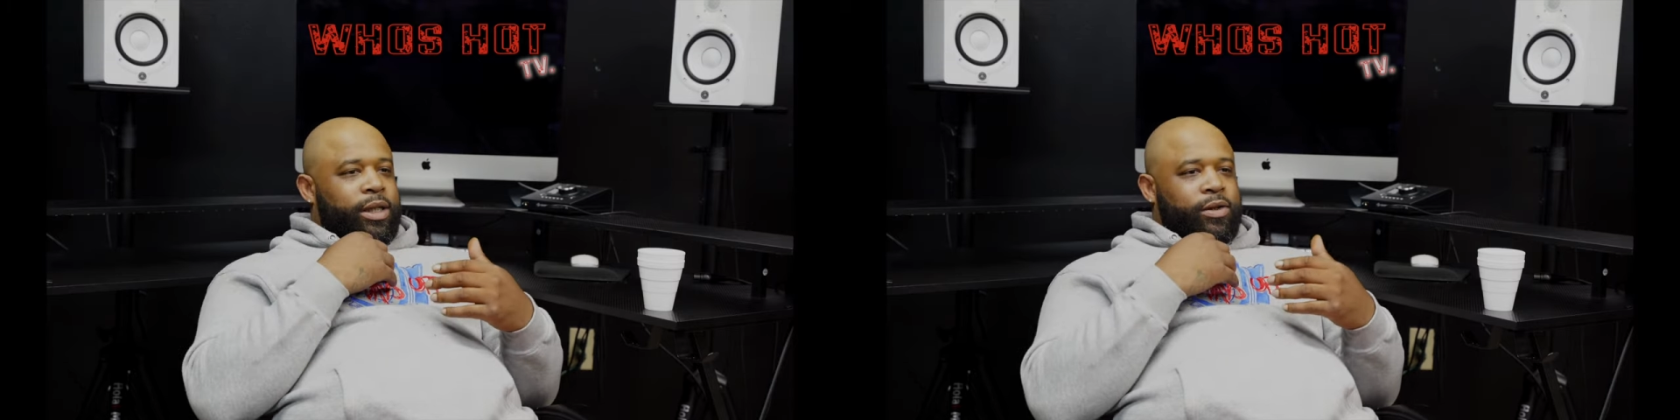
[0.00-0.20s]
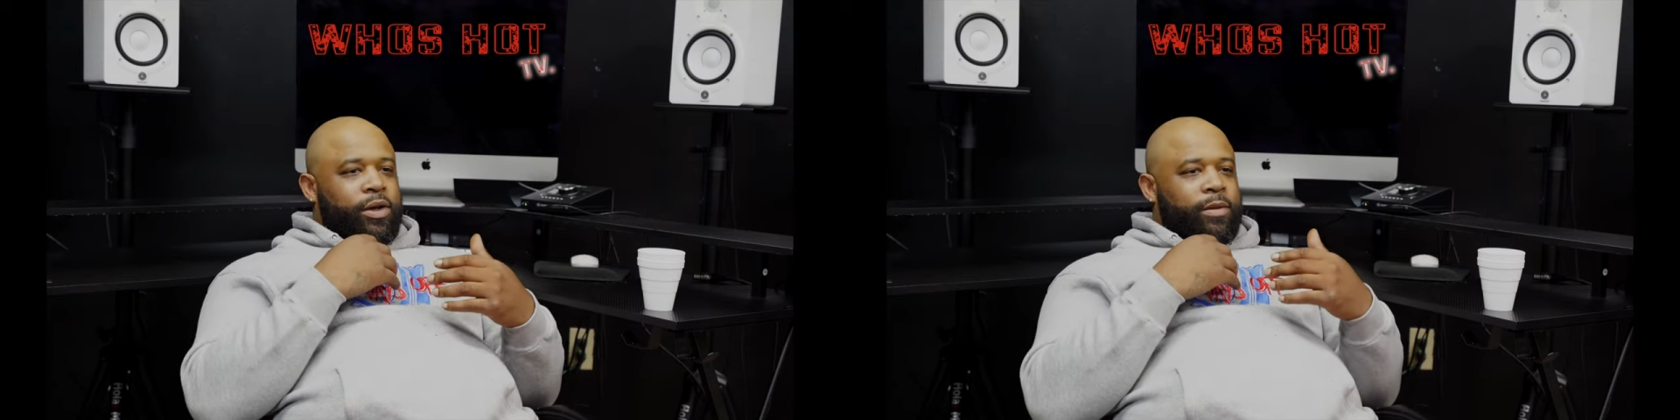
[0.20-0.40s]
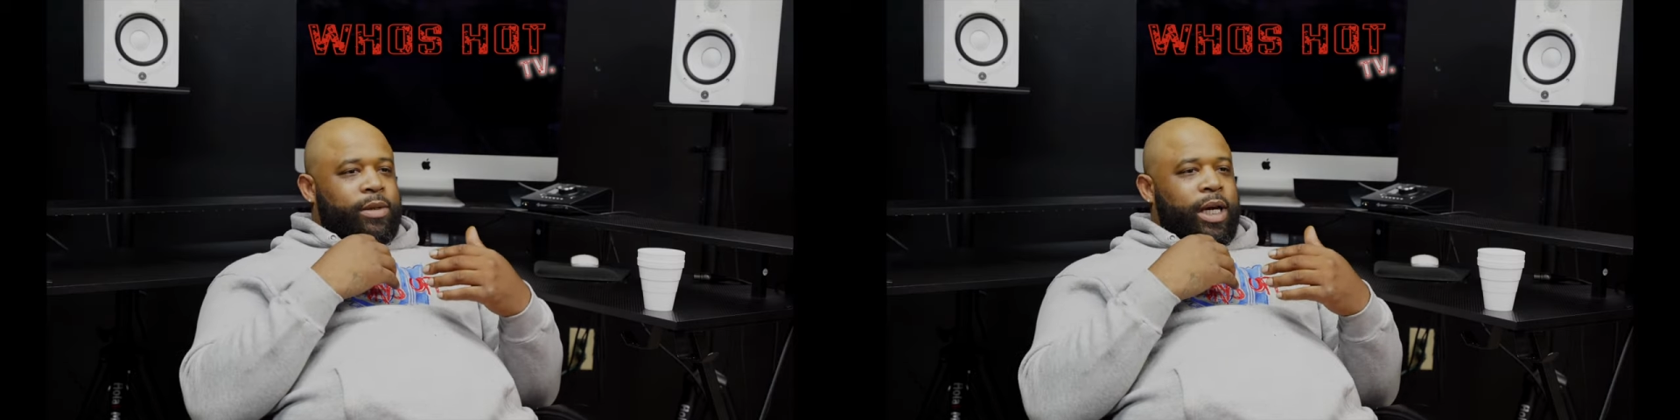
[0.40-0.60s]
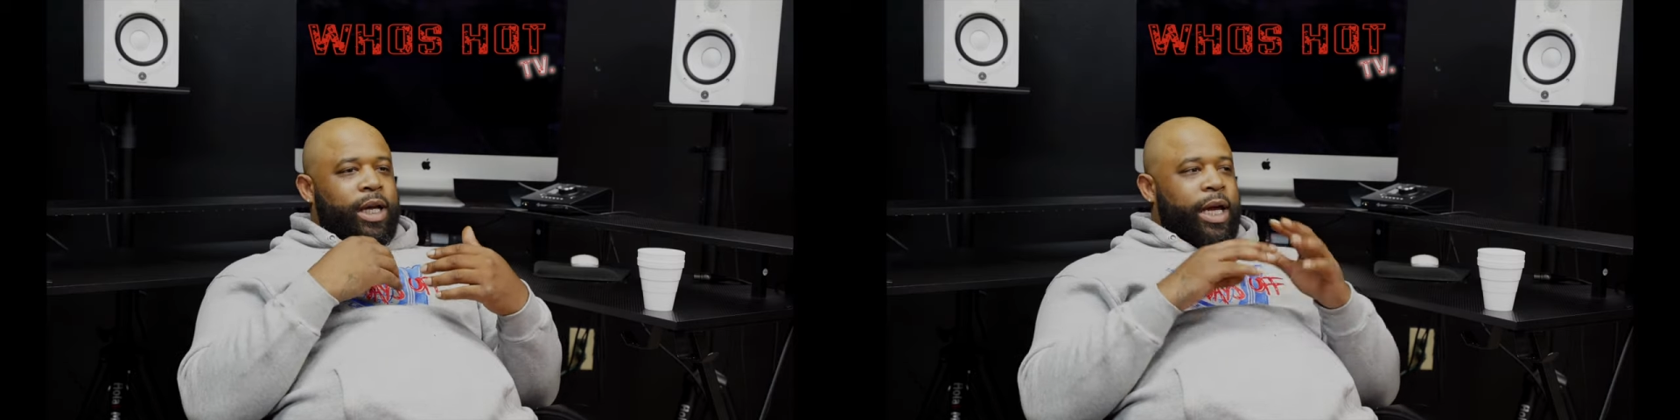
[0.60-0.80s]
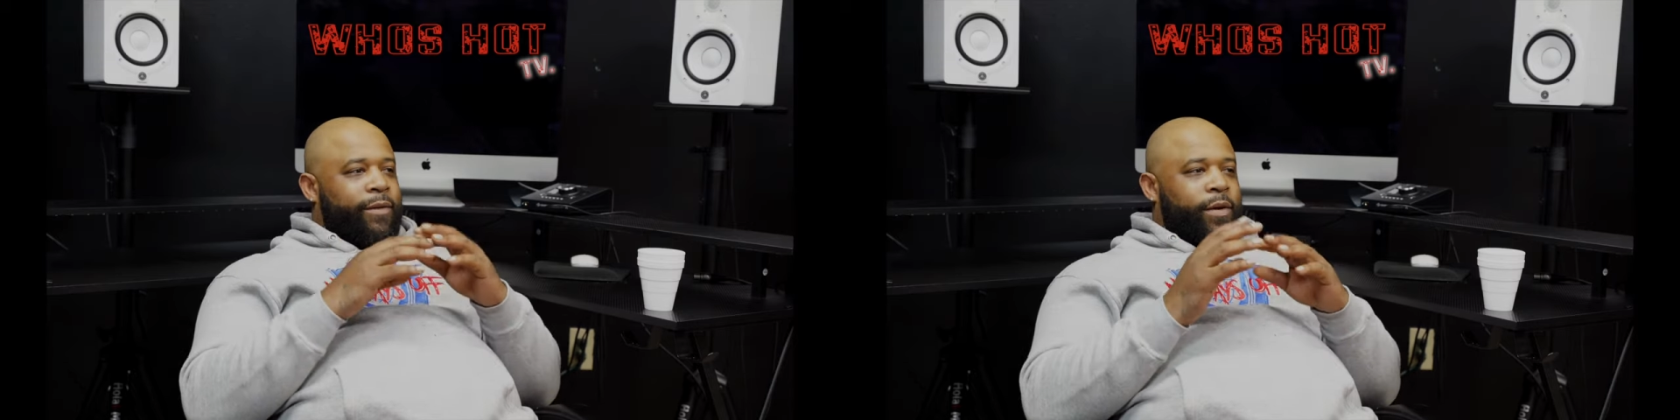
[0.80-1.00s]
You know what I'm
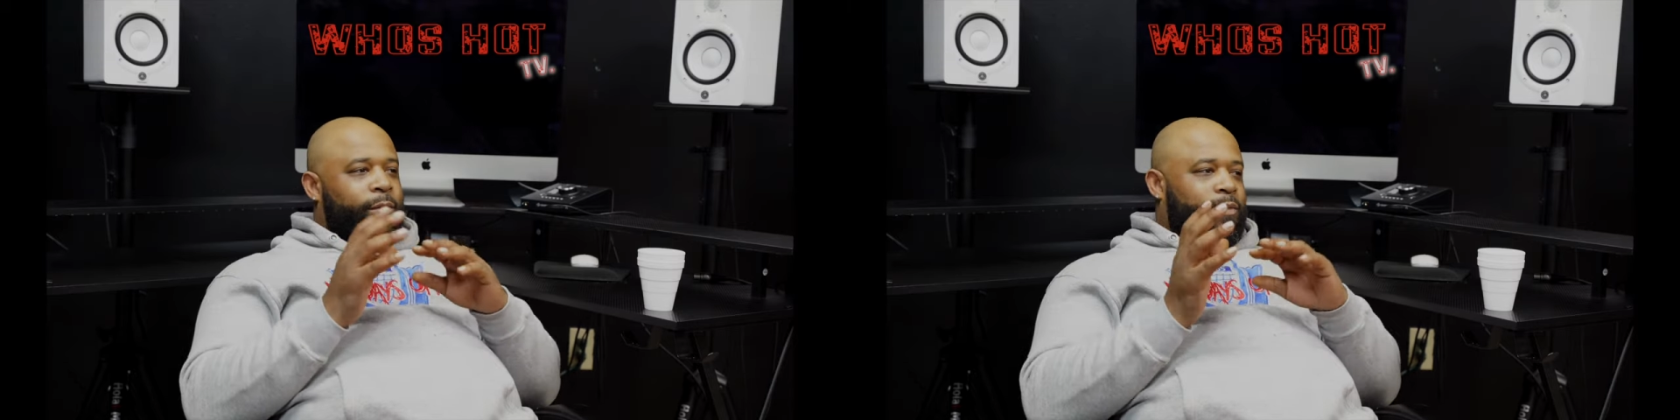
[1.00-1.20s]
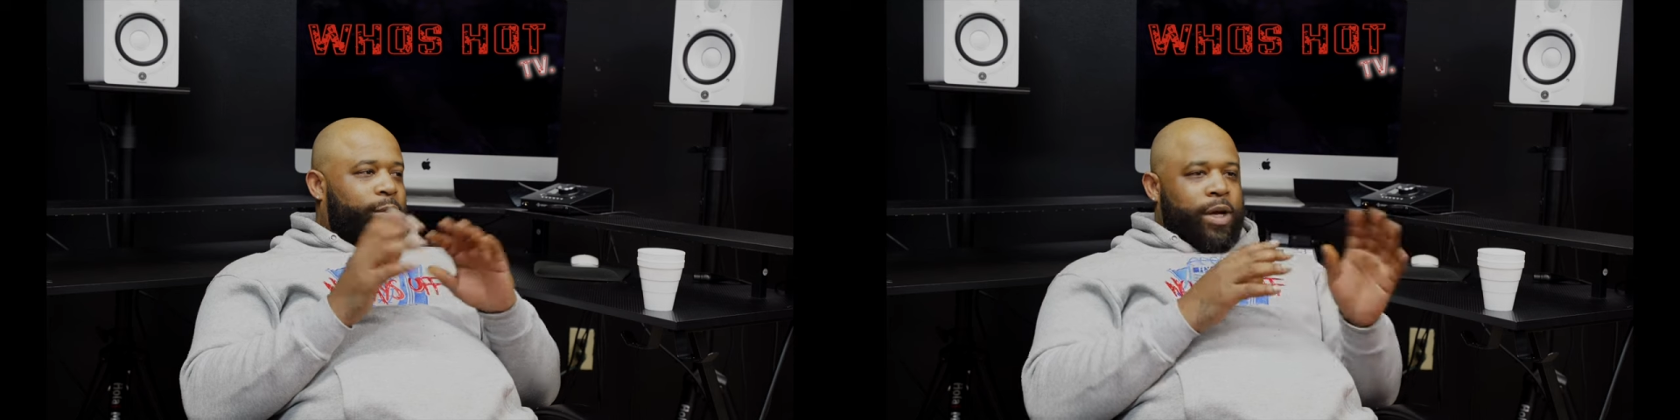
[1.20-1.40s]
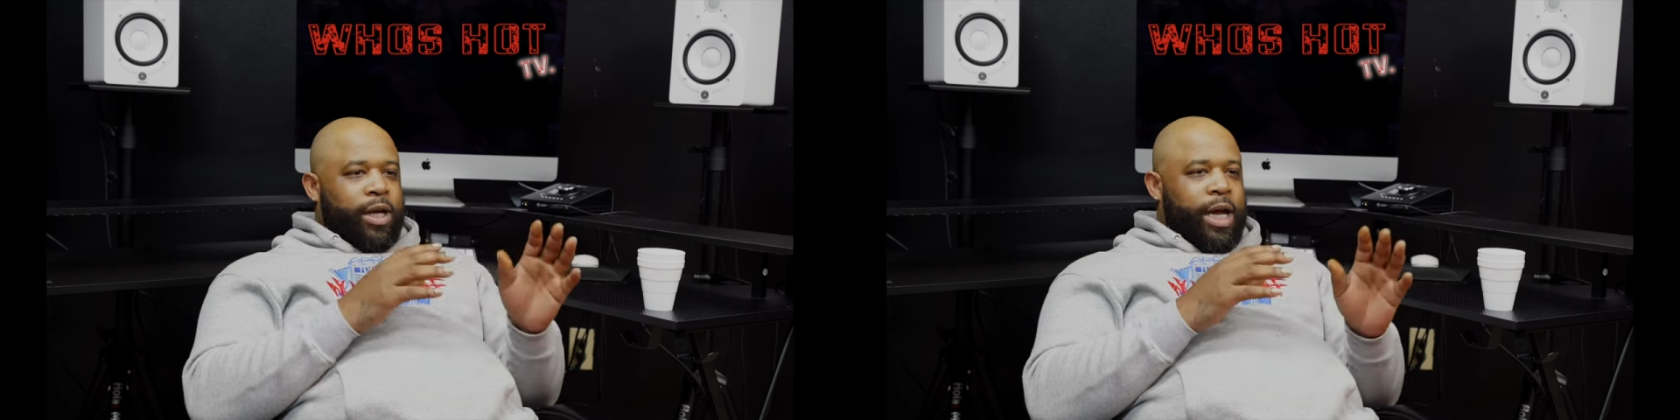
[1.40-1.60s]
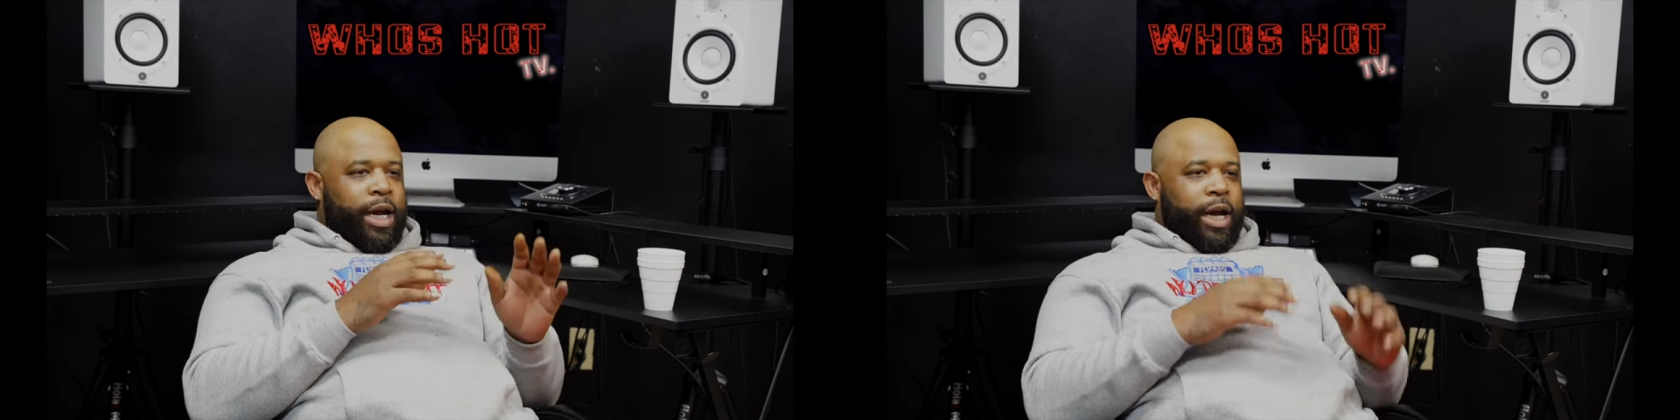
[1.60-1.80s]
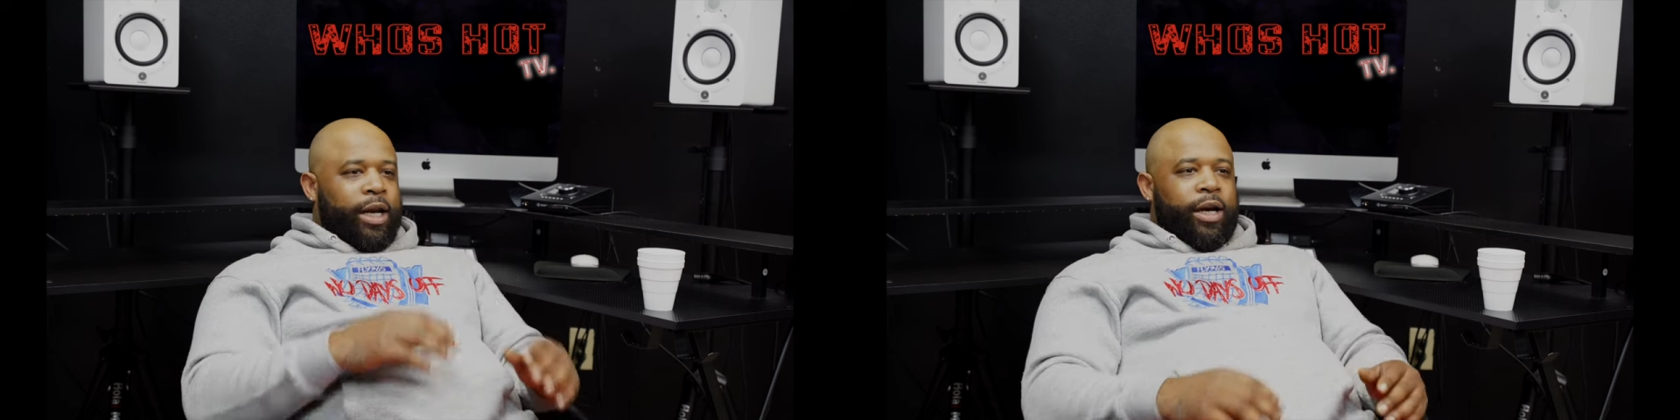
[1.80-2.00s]
saying? Like, from a
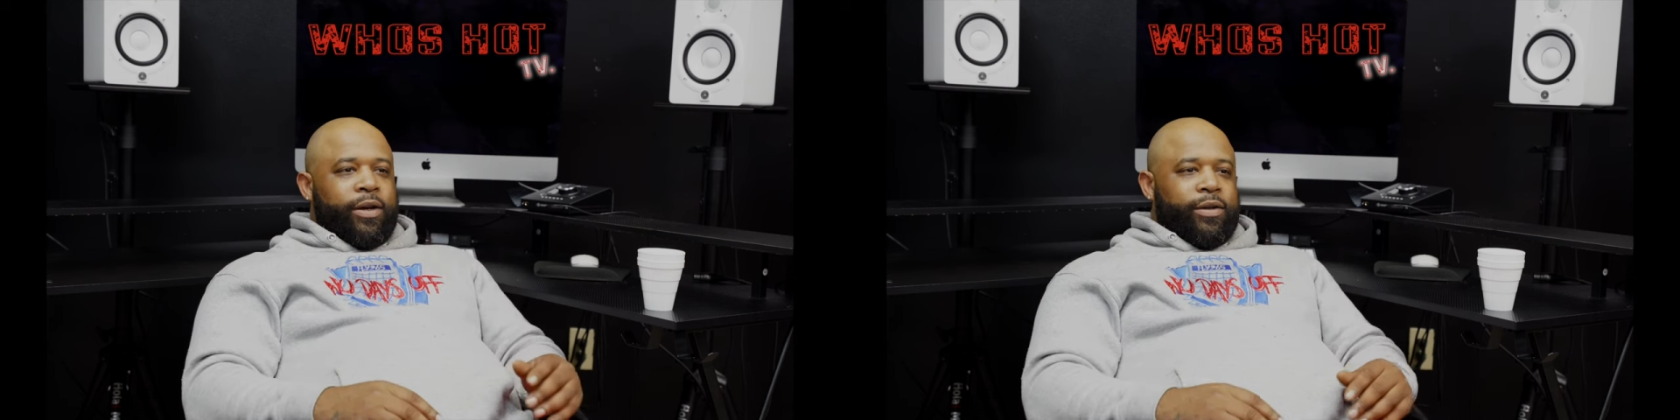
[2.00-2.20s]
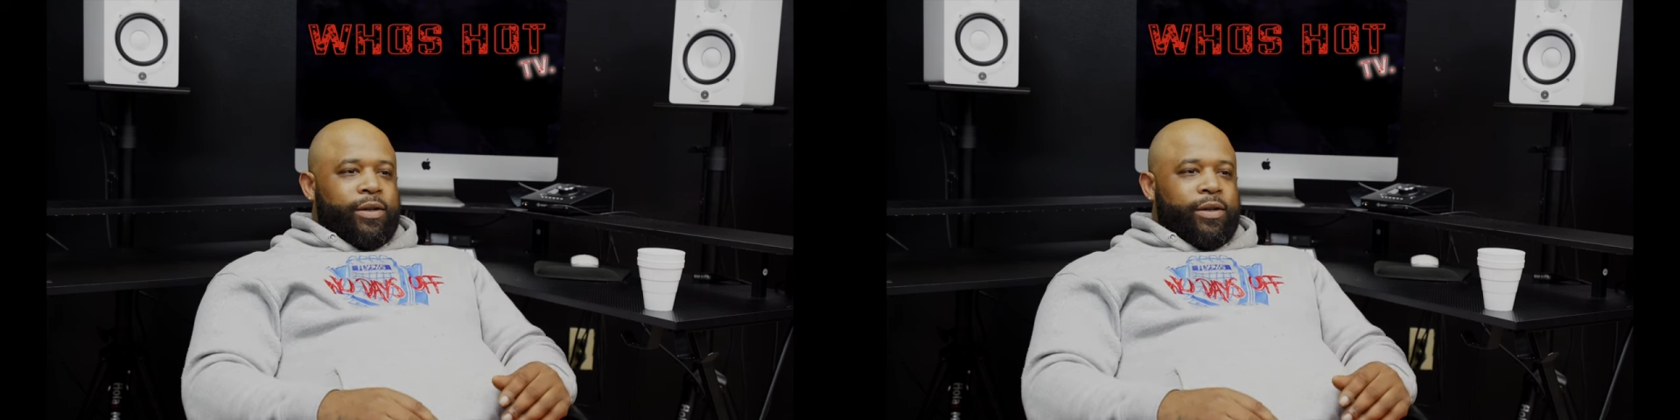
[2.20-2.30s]
decade ago.